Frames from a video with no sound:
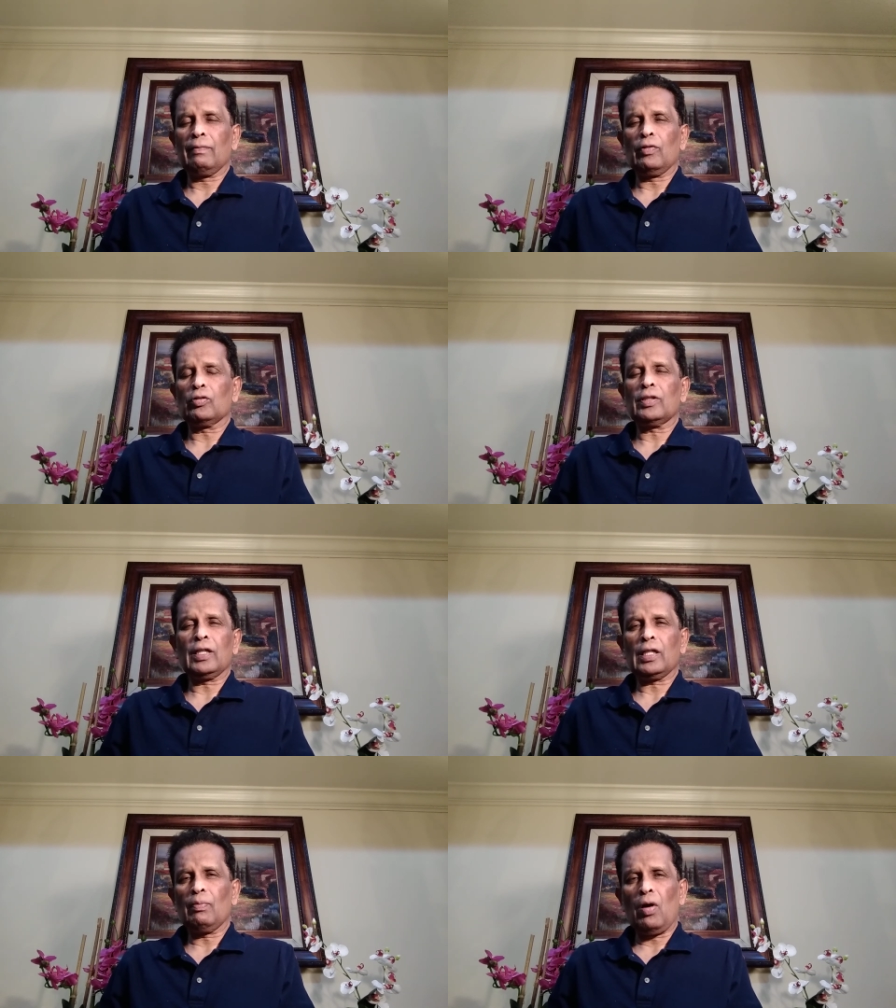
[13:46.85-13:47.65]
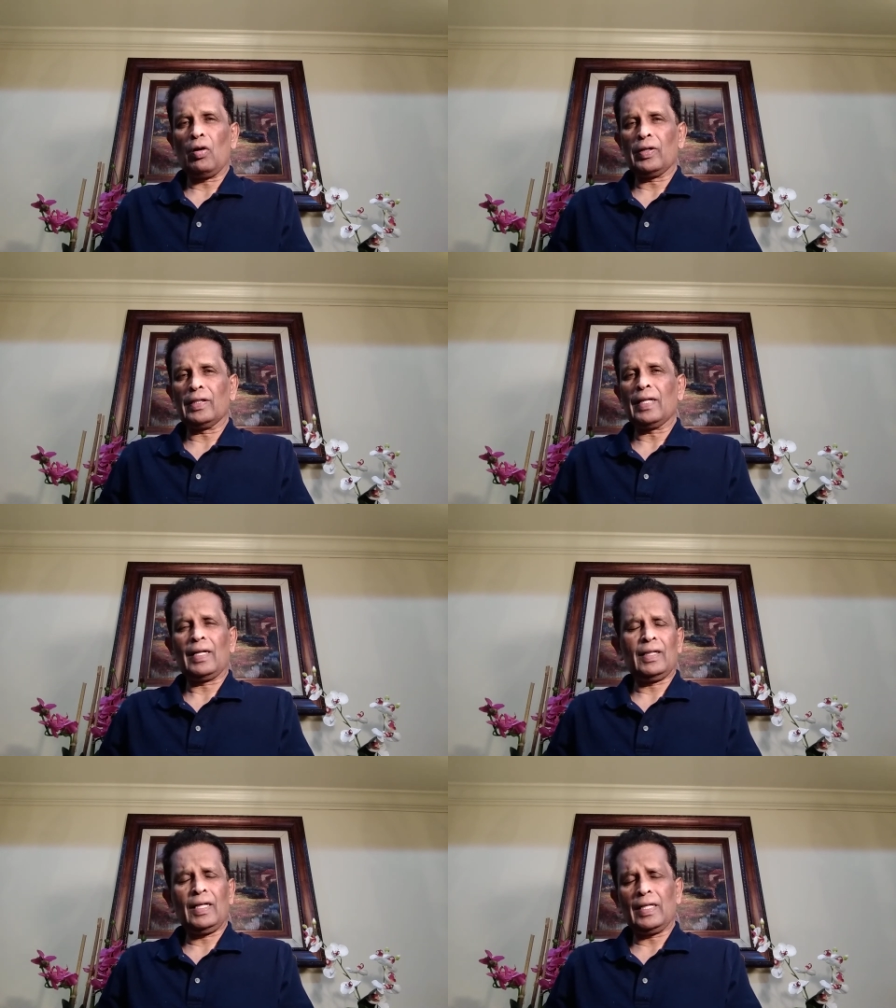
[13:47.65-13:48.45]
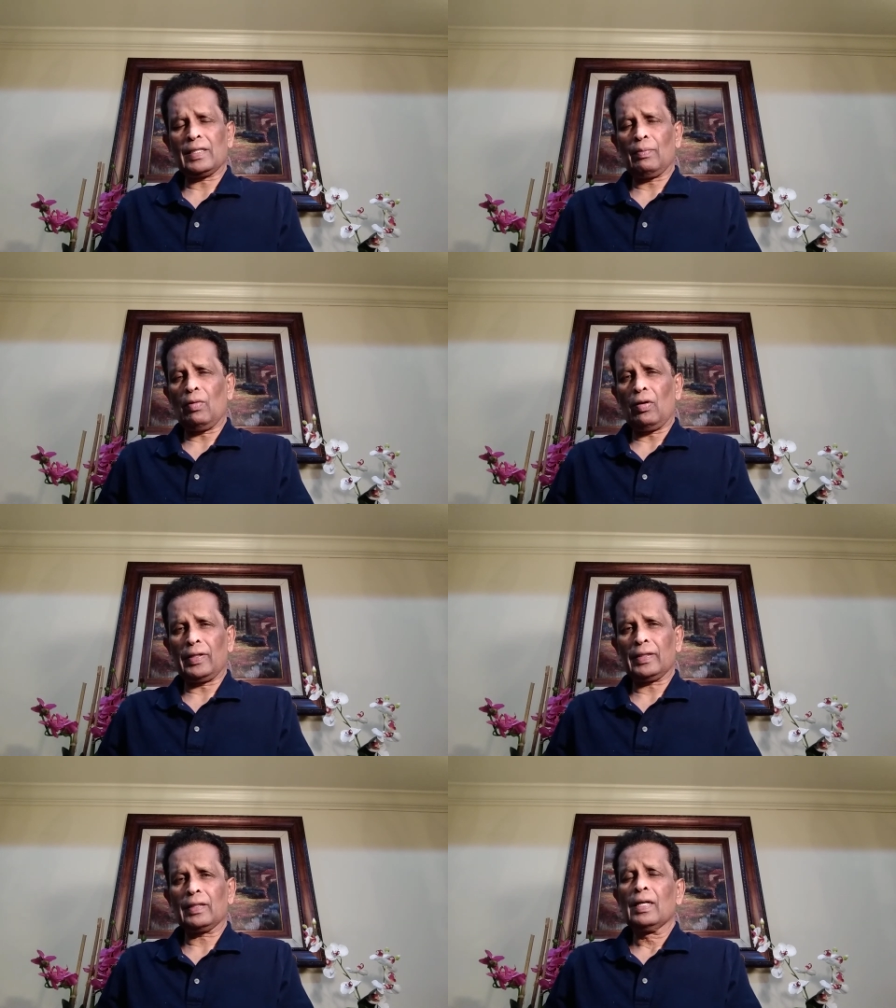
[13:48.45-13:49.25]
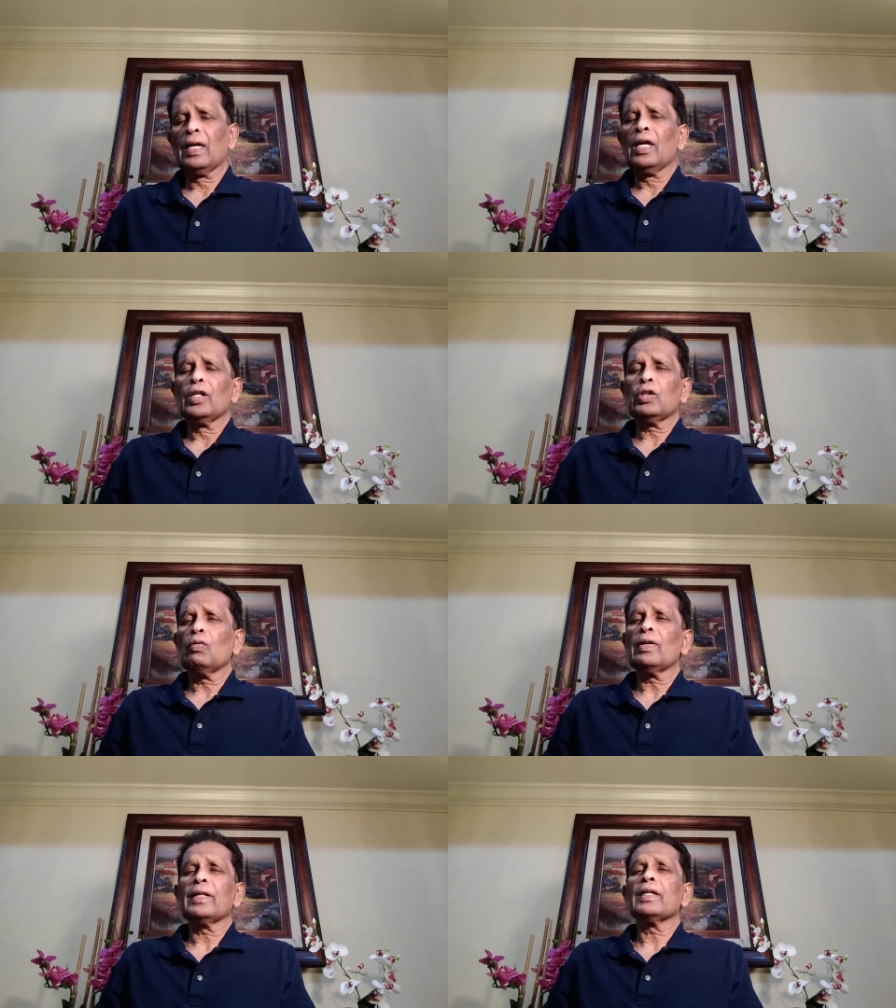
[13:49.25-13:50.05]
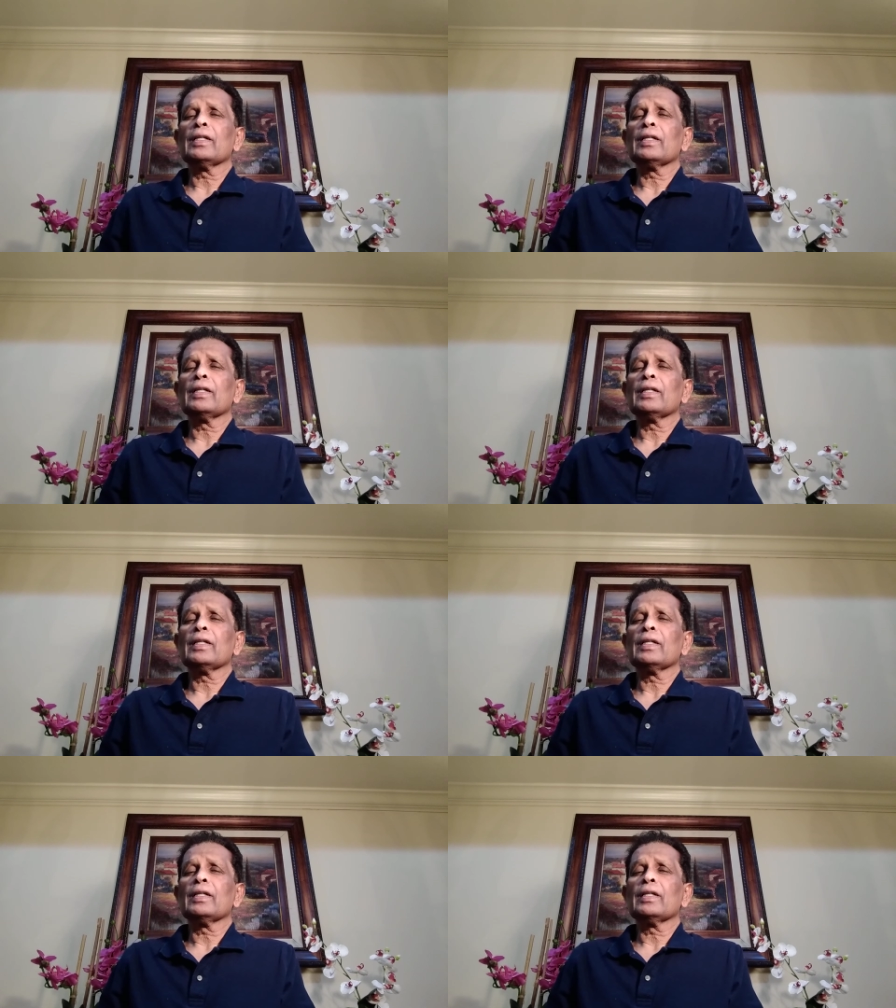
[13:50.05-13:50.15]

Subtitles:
if you think about it, analyze about it, you will